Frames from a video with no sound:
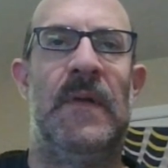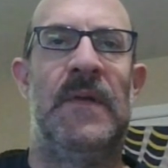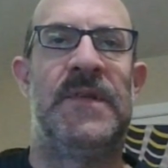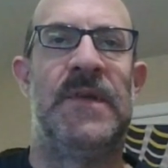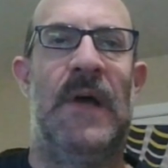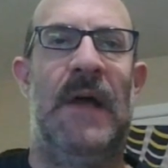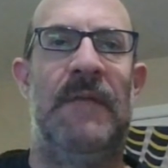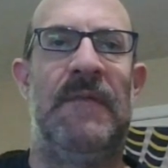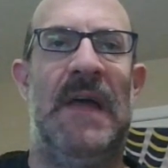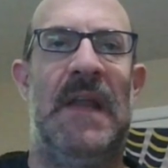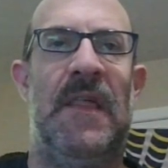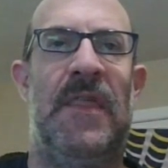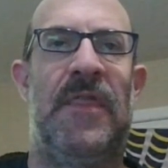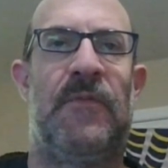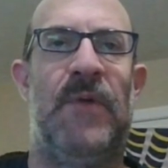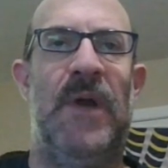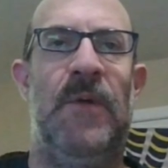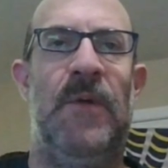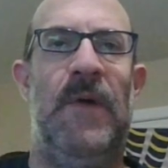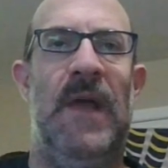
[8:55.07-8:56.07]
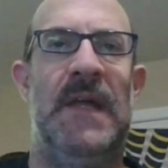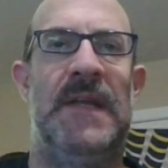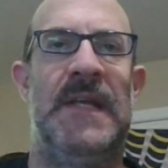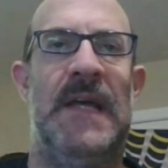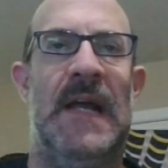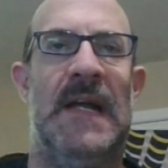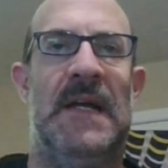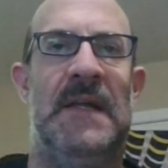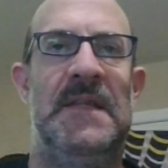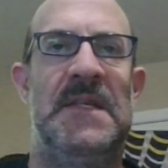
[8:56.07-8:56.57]
So I've got a three-way
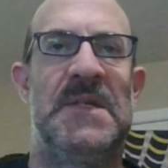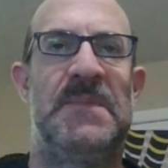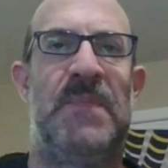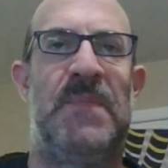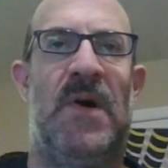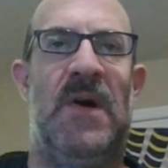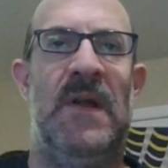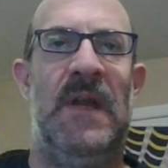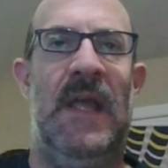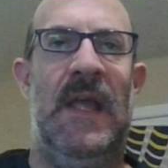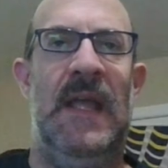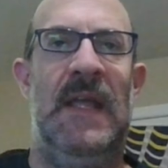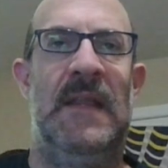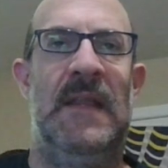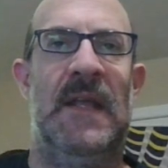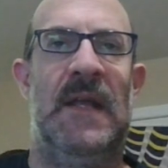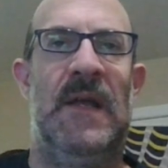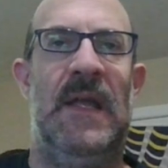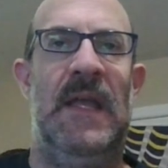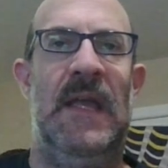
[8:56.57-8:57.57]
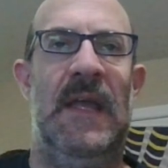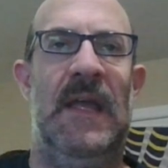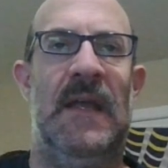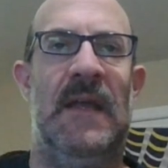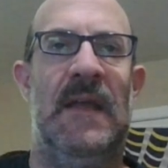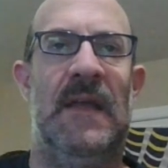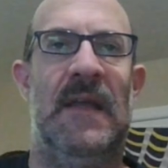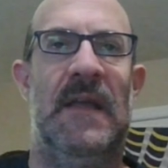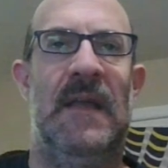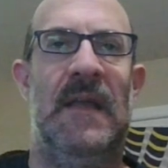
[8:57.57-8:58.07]
attack on this pawn and the
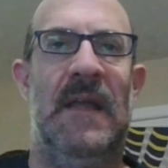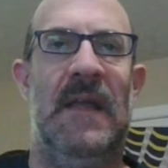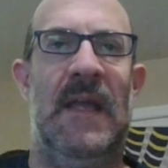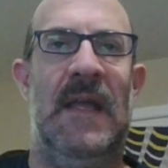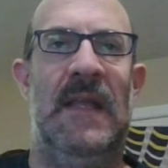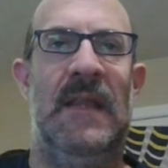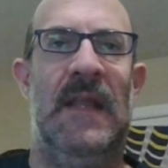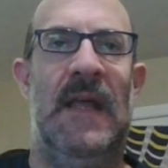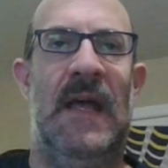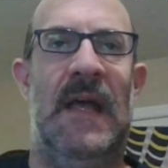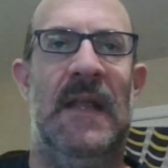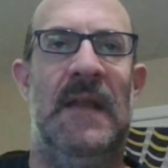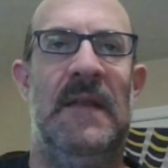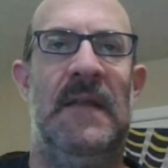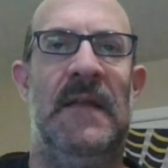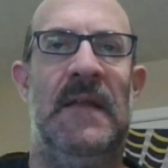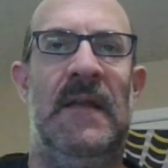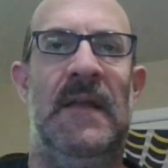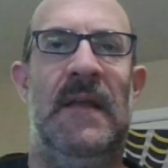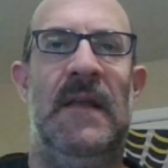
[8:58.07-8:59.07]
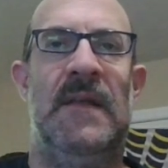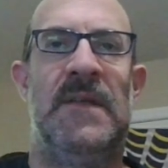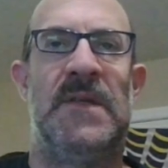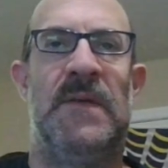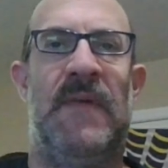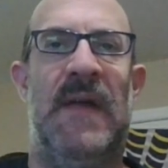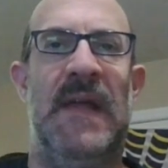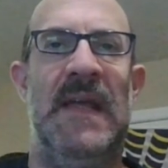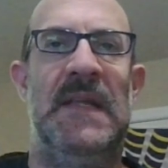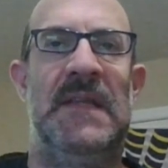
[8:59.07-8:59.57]
king and that.
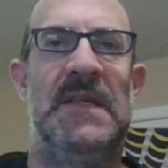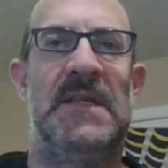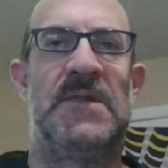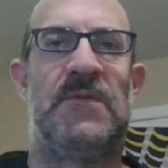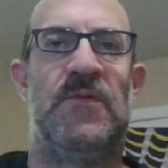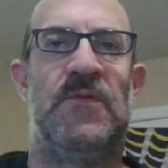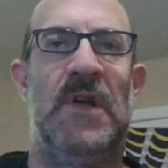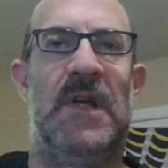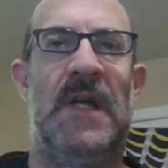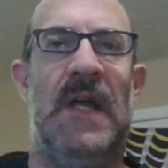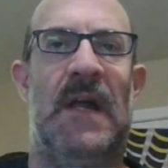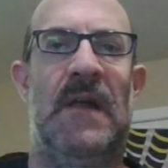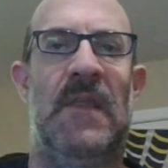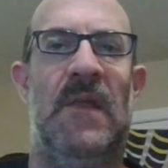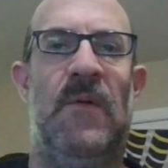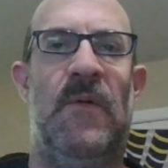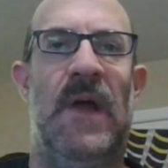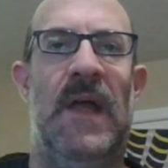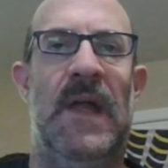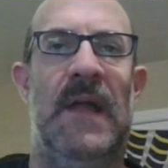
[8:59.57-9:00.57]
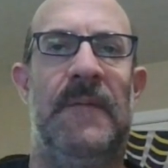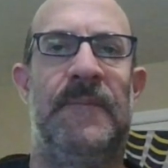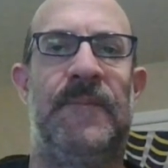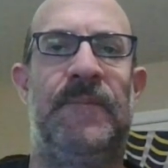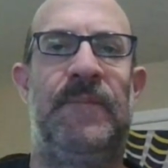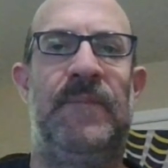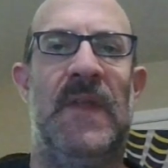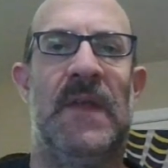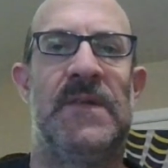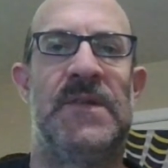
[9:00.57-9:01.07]
So if I can get this rook out of the way,
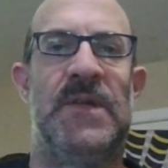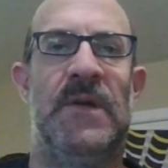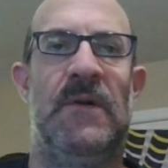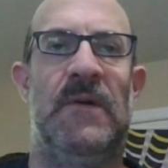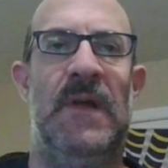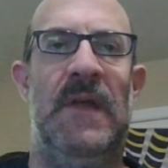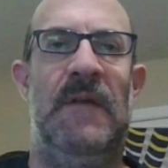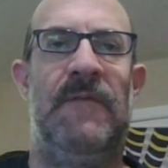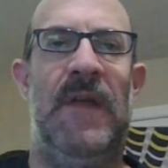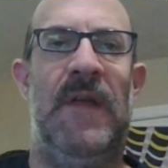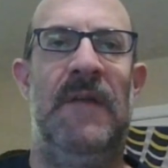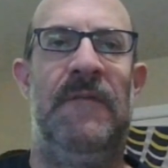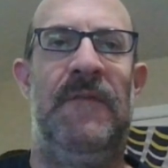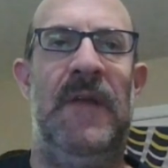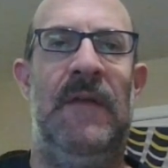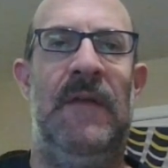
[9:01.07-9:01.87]
so if